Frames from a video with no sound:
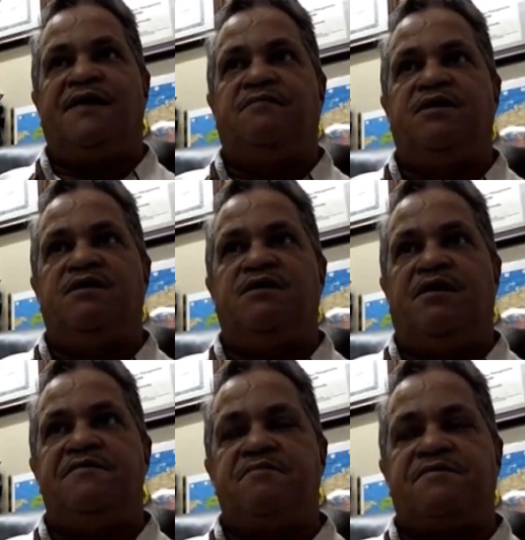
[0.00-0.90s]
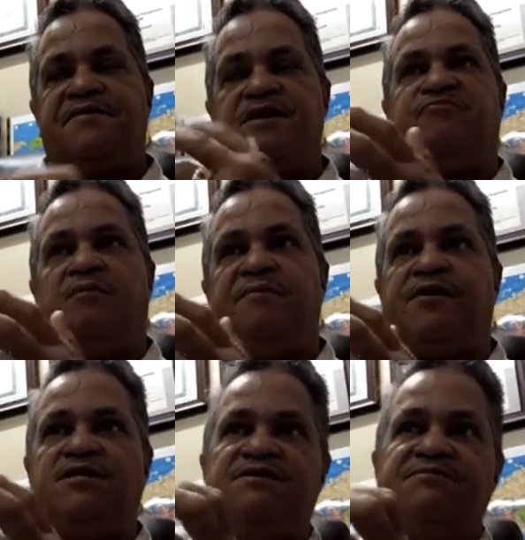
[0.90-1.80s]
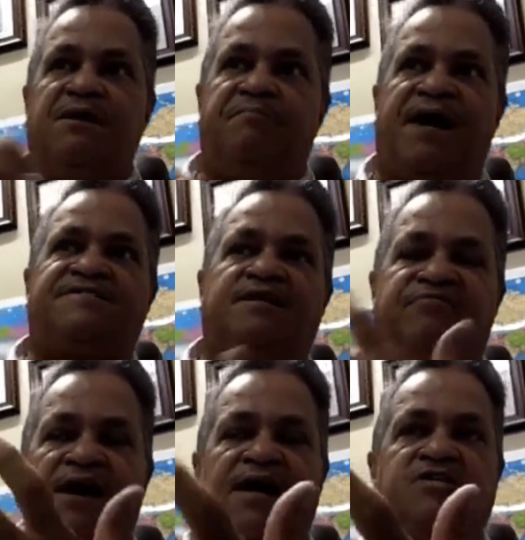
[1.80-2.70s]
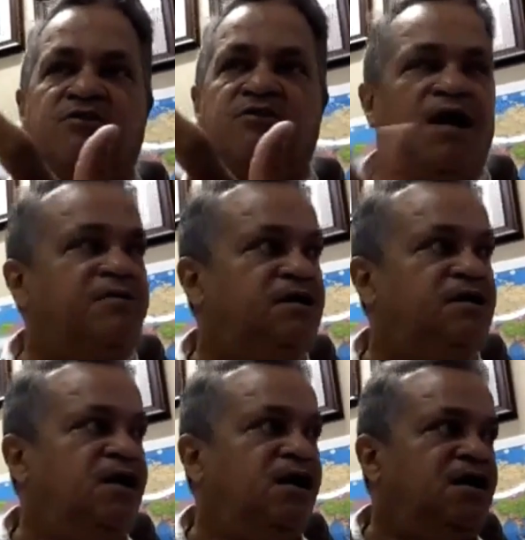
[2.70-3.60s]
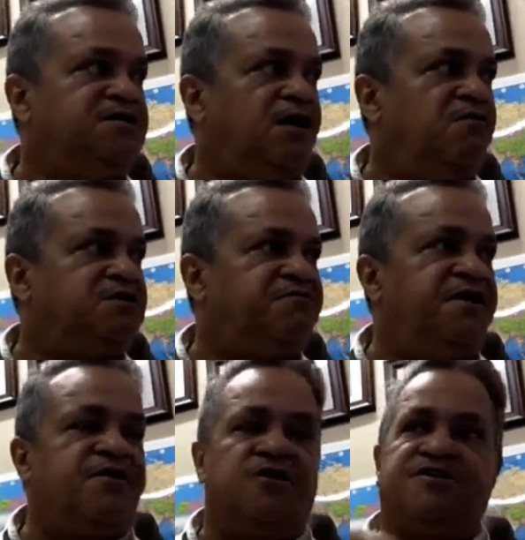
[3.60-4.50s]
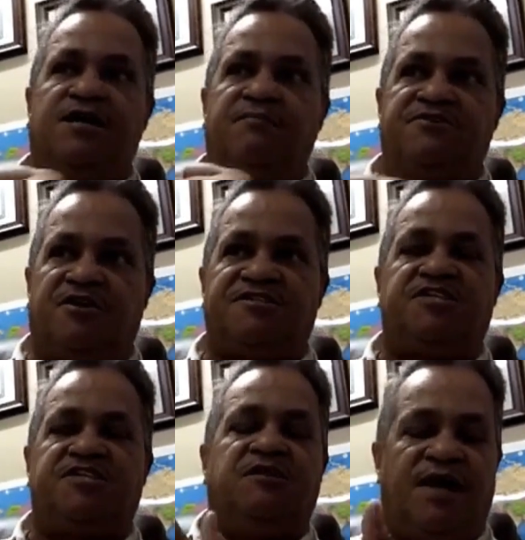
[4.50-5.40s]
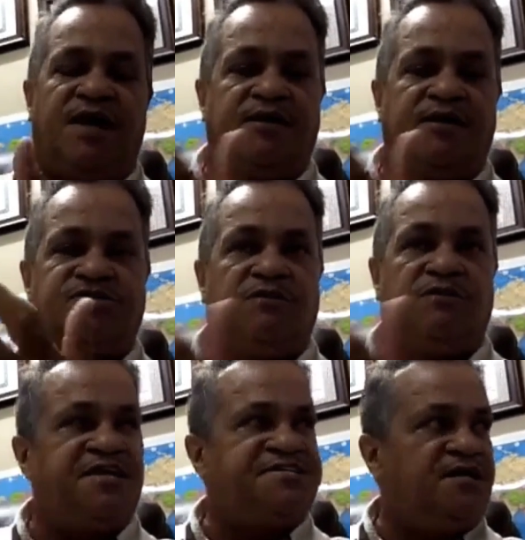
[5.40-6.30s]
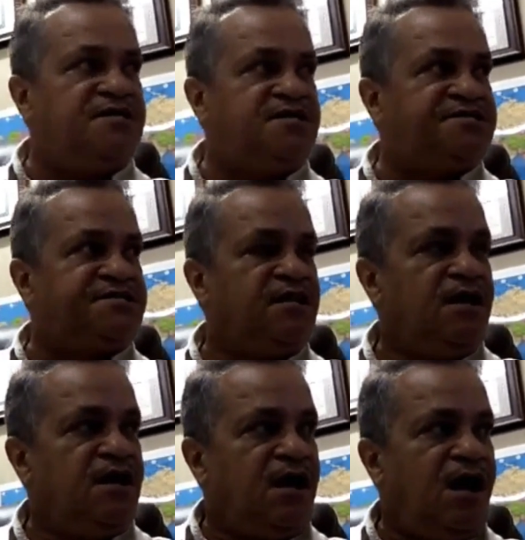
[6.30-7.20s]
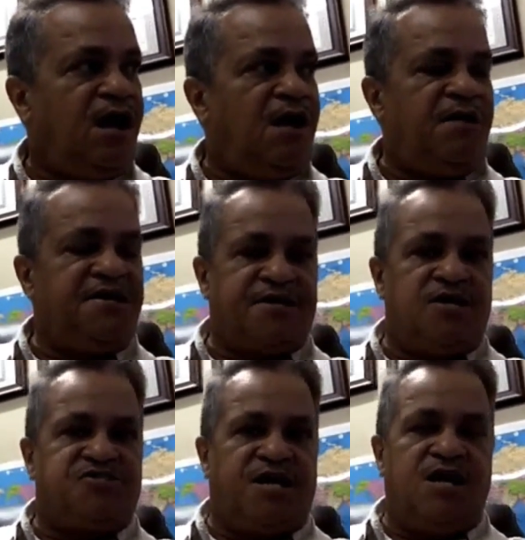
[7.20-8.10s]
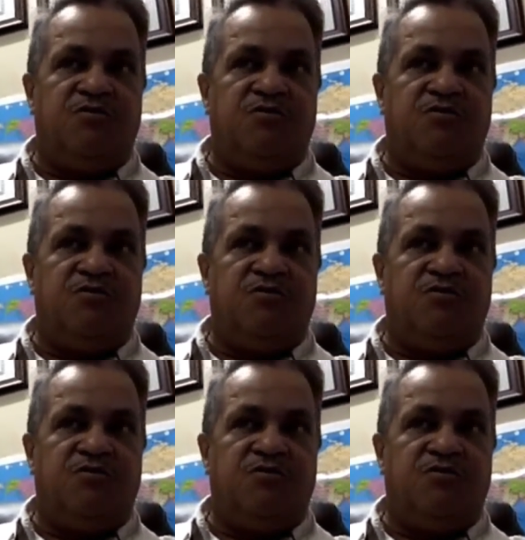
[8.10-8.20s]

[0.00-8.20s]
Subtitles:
be very careful, because even the banks at Financial Rhymer is always very concerned about succession planning. And so my son Gerry